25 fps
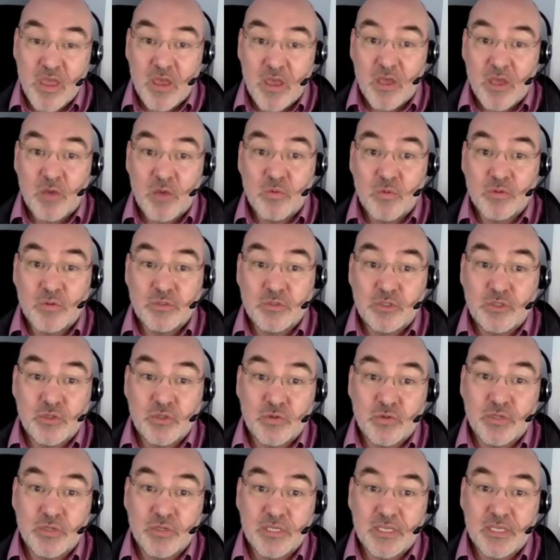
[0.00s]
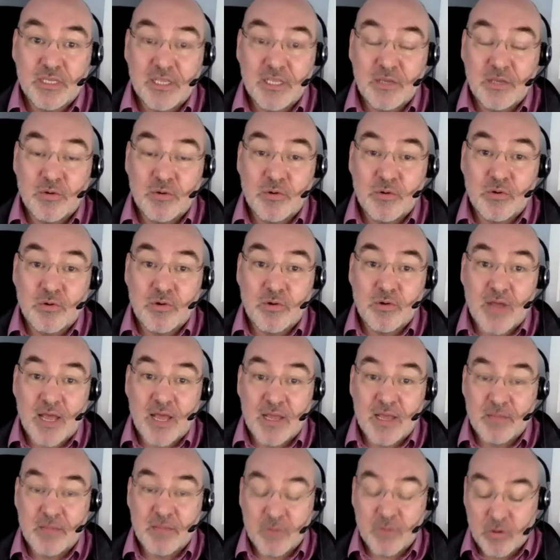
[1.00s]
who will join your
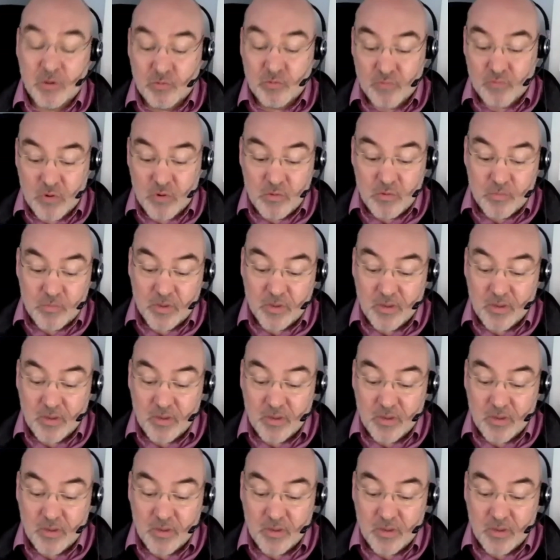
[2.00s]
group